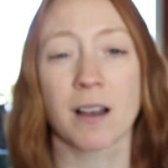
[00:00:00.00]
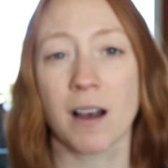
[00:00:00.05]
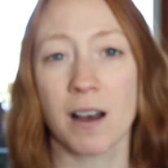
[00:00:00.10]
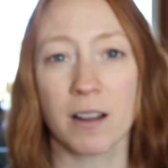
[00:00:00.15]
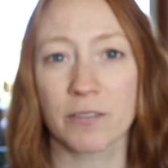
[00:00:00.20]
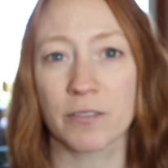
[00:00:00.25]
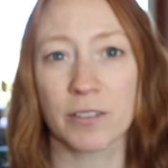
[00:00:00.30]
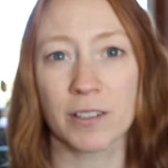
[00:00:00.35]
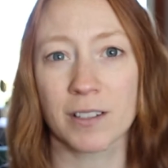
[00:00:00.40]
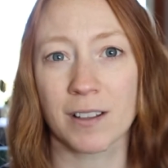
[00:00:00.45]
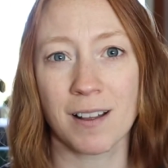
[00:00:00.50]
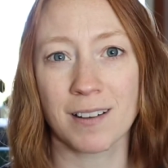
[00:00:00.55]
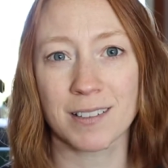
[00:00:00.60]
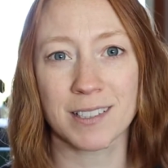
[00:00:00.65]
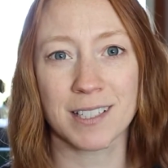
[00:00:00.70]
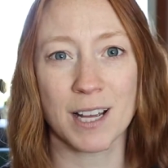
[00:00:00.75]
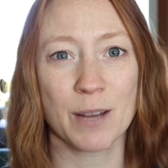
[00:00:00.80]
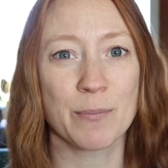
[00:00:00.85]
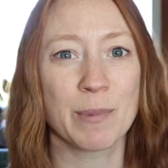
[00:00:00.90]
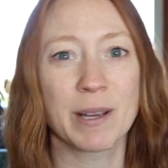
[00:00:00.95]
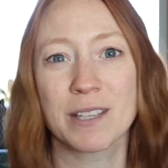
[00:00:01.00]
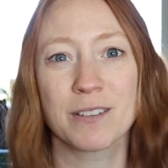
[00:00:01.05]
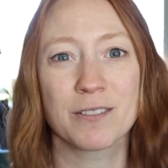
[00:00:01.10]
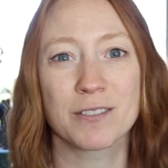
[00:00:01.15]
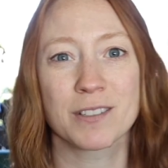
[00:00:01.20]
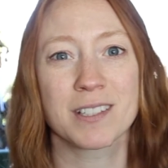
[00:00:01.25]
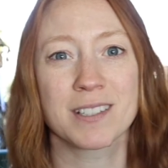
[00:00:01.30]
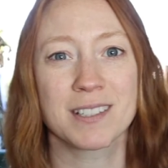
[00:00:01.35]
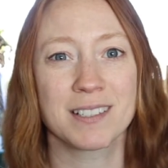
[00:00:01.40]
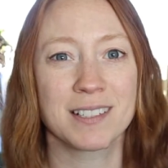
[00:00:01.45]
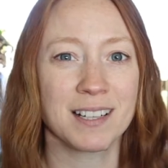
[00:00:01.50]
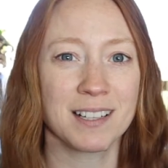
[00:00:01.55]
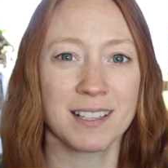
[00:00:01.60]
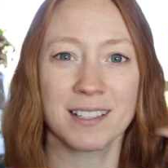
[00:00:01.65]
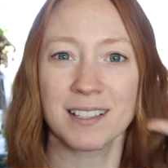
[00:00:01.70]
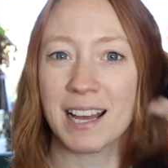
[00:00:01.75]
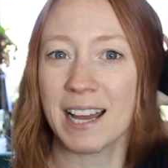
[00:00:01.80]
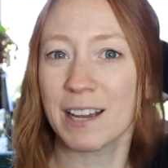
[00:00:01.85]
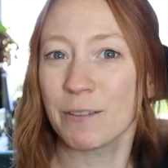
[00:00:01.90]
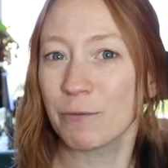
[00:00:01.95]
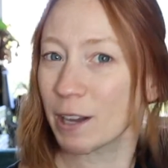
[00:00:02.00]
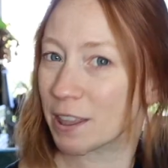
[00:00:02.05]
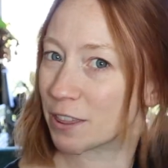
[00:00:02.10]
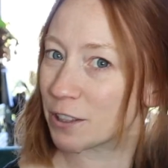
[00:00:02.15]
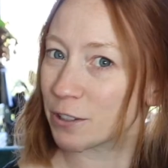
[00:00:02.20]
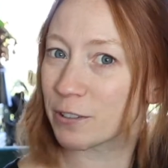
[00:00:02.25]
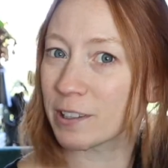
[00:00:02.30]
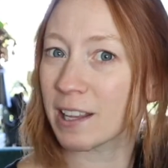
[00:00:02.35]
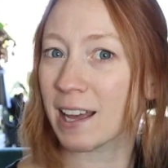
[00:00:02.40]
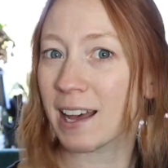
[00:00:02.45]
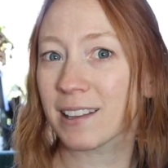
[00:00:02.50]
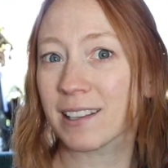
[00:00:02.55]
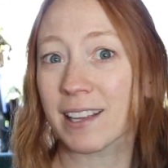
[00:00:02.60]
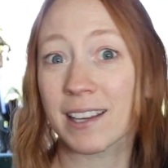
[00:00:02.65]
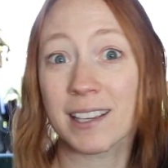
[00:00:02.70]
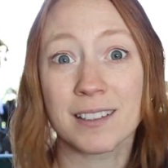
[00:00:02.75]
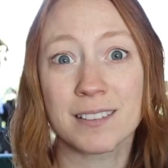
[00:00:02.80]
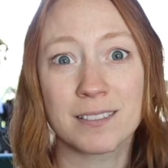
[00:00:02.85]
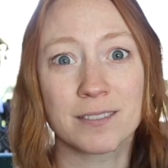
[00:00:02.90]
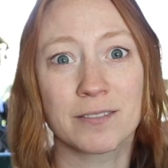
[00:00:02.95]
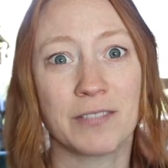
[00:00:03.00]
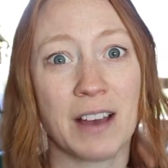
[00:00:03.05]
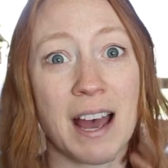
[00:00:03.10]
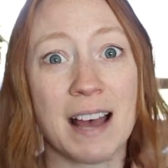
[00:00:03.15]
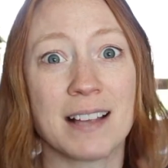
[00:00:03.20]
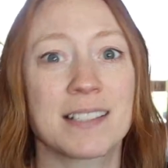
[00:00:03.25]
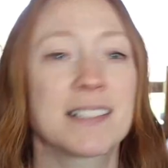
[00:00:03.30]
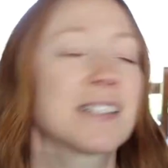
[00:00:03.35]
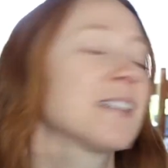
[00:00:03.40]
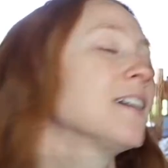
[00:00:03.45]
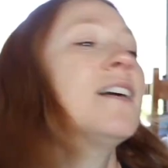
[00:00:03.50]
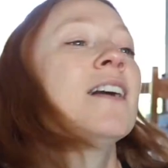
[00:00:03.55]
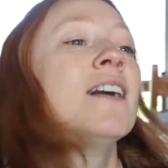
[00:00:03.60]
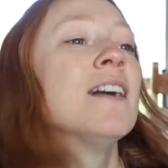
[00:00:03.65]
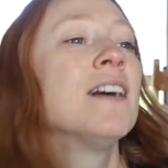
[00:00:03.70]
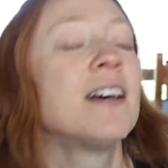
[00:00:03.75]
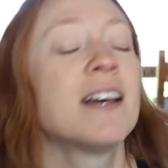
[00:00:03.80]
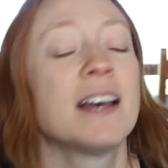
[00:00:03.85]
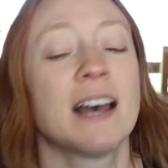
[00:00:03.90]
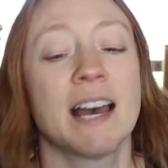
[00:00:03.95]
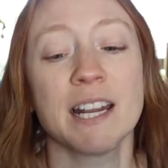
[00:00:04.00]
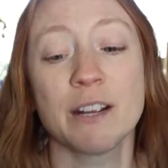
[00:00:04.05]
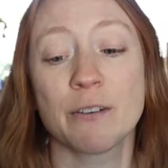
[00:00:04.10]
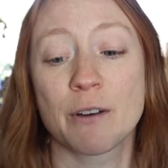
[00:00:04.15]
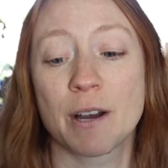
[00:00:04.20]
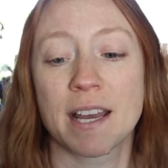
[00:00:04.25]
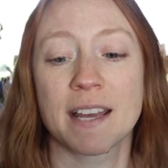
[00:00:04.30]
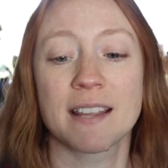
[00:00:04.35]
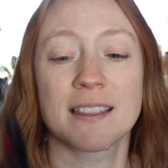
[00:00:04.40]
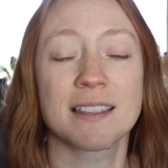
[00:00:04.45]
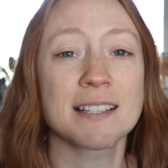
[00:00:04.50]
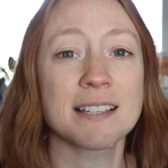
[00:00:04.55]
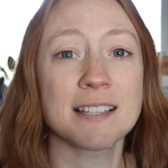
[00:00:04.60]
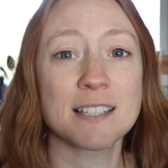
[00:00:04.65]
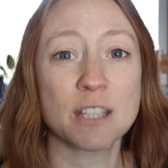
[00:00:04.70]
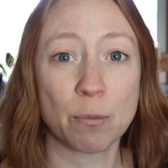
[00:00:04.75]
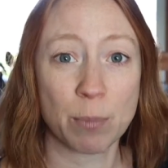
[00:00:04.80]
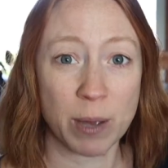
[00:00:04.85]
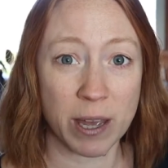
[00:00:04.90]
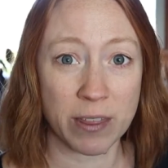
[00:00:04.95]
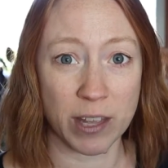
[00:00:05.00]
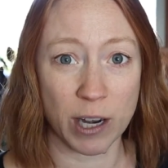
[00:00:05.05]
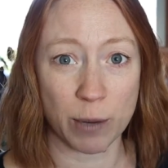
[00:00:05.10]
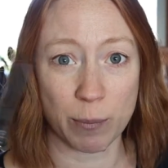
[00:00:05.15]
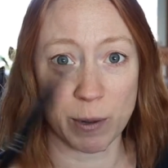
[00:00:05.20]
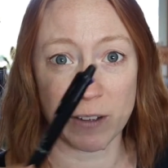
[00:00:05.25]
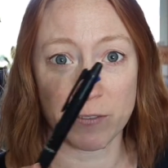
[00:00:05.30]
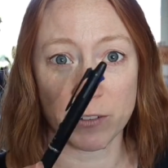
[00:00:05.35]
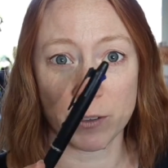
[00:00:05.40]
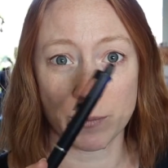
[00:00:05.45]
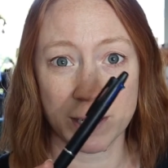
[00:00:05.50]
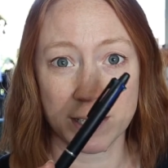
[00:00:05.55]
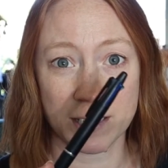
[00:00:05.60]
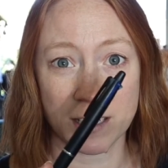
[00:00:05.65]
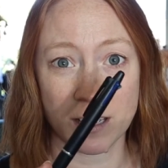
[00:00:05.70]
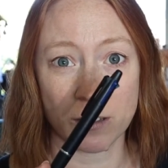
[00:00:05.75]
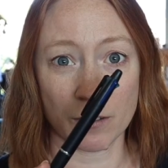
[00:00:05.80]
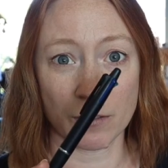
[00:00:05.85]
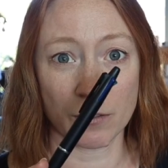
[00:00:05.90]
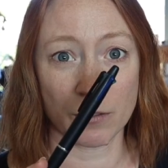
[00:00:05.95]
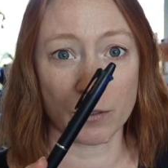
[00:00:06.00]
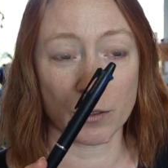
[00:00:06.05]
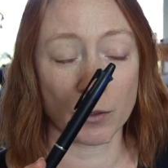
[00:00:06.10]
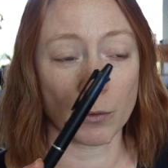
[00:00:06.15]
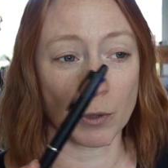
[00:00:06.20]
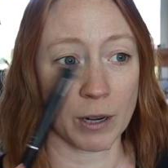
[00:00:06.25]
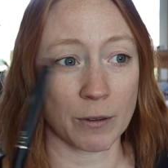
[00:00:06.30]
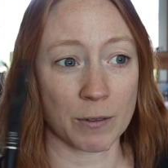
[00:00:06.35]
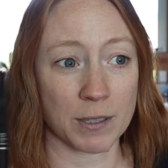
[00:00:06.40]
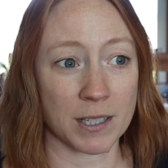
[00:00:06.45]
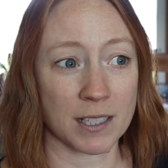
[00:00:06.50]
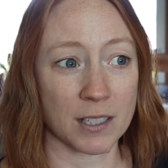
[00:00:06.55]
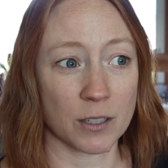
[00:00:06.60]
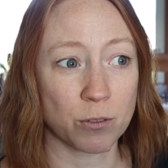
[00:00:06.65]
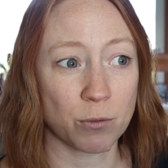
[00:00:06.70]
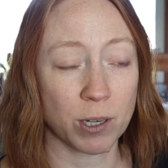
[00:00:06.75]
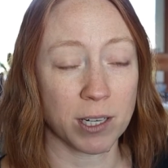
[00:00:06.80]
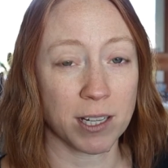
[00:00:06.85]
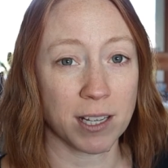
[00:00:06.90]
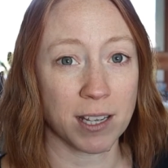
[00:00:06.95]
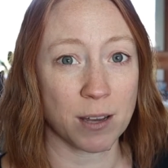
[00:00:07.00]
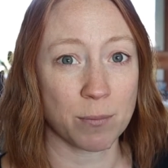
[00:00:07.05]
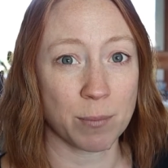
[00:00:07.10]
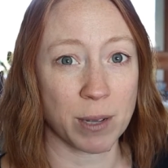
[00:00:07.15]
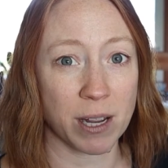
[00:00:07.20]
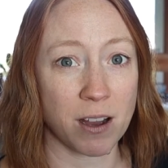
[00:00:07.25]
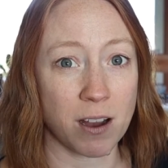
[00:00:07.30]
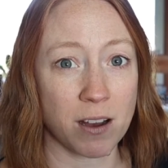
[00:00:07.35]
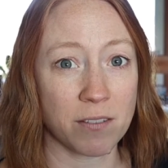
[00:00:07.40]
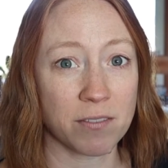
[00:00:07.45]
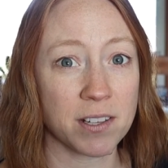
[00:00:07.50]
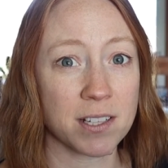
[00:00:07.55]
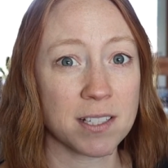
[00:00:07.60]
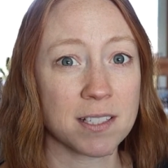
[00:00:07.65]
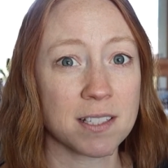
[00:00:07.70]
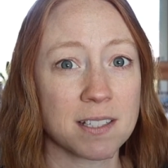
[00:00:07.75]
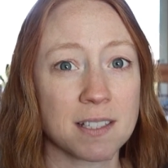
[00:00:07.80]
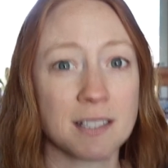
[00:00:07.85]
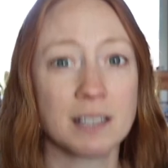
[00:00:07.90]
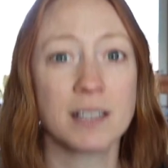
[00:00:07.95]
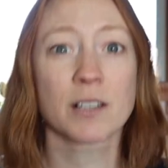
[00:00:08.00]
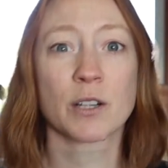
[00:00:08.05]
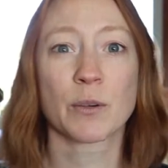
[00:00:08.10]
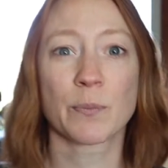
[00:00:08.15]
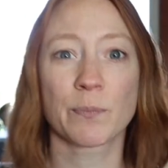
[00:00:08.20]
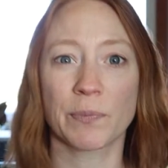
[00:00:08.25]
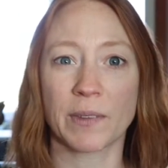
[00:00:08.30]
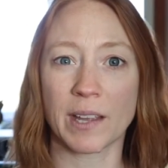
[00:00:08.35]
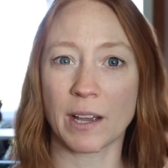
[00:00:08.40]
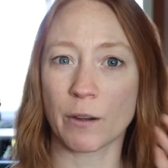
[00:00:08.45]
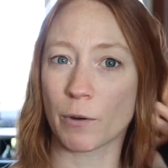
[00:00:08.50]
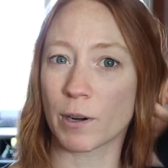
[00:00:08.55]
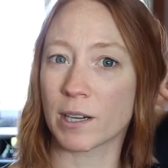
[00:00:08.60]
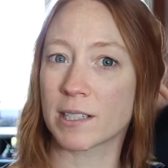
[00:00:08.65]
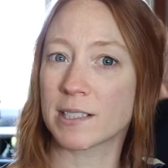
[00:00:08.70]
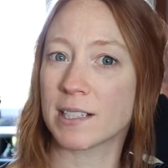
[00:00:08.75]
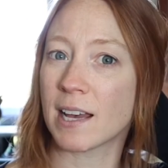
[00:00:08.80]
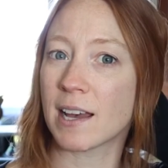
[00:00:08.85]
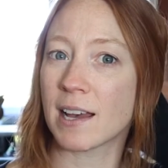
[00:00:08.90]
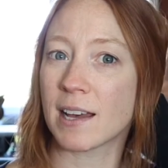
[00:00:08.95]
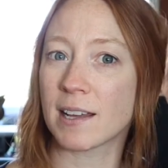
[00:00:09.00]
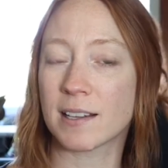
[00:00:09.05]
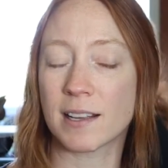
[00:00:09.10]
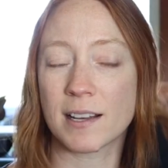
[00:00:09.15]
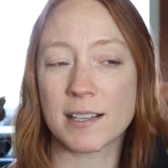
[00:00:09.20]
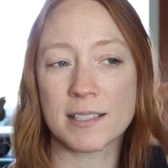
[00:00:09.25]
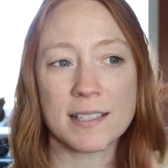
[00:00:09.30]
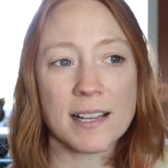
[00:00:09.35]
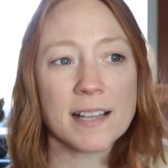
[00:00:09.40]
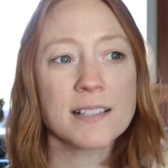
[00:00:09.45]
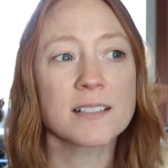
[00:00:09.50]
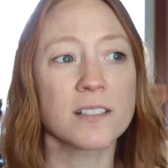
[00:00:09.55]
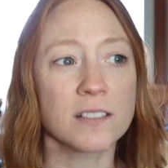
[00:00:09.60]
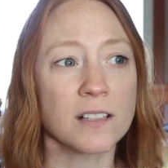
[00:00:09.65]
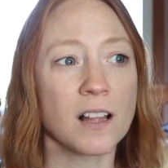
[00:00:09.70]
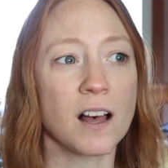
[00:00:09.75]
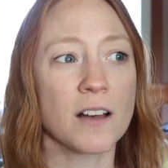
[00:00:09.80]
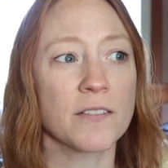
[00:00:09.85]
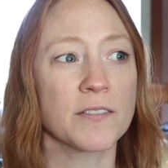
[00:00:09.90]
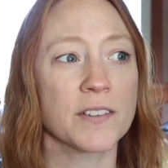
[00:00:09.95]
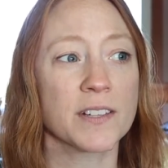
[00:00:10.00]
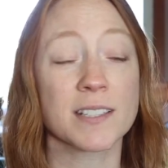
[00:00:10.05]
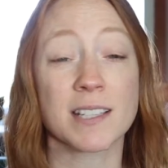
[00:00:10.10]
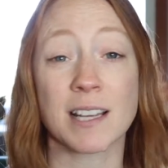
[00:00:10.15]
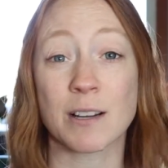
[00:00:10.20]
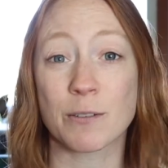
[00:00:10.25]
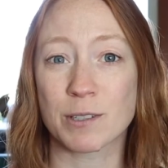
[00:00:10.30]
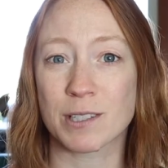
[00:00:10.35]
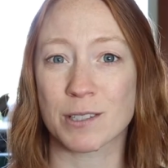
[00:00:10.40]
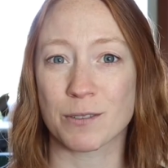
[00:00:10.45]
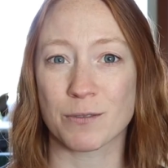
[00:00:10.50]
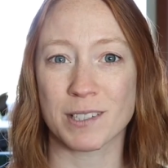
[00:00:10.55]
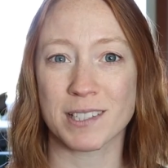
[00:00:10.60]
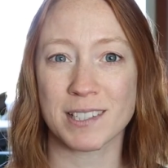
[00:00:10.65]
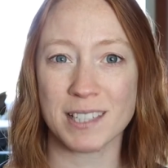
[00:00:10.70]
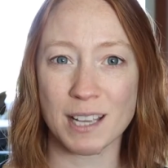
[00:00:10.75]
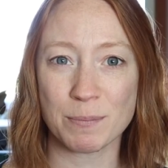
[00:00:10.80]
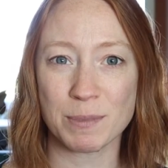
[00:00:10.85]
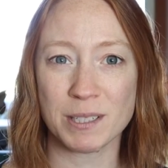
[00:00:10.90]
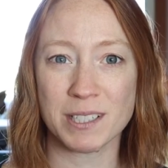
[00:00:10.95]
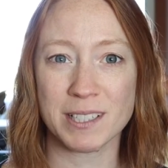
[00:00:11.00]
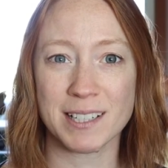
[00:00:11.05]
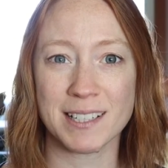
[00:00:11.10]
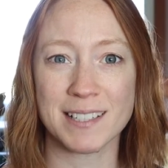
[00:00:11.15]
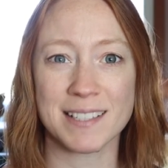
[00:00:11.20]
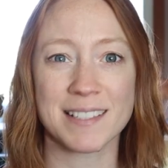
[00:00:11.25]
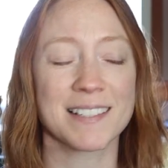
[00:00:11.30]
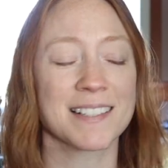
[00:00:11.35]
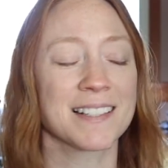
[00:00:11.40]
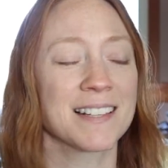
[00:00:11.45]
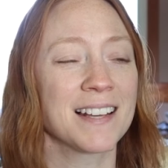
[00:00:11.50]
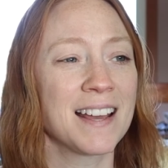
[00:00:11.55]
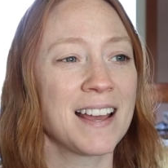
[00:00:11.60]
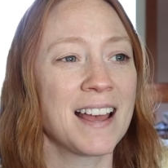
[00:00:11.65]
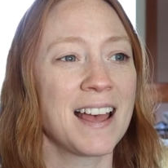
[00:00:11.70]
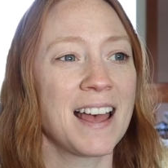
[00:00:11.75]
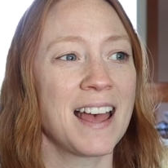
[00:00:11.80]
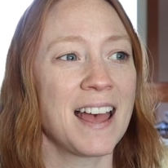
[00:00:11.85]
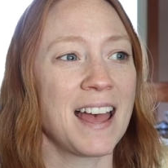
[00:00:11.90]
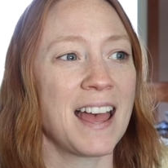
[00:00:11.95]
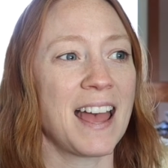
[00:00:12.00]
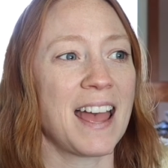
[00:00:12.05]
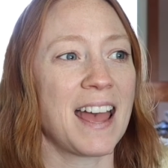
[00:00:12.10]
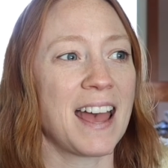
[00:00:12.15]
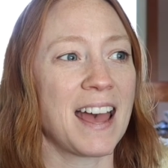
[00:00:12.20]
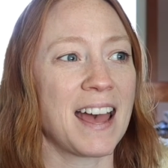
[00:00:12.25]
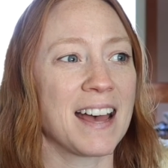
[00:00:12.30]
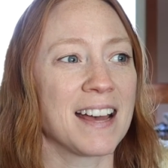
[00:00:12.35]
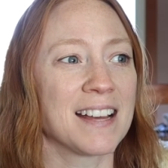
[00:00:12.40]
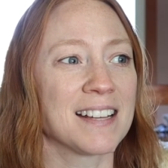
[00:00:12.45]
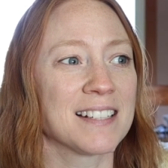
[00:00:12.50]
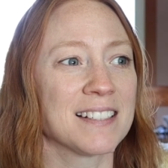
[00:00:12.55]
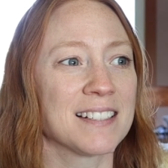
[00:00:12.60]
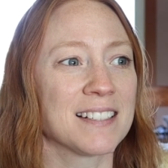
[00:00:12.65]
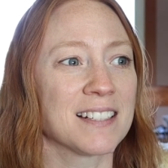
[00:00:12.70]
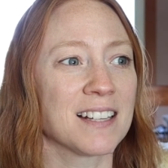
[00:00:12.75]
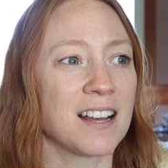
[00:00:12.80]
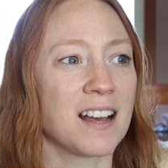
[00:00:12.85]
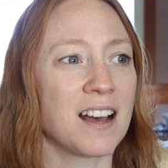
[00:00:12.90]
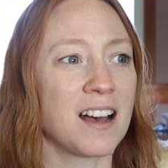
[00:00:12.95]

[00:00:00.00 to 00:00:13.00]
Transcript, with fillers: gone for a long time. I went through that like fast. Anyway, this is the pen that I bought for myself when I was still working at my office. I worked at a dental office. I was a receptionist, and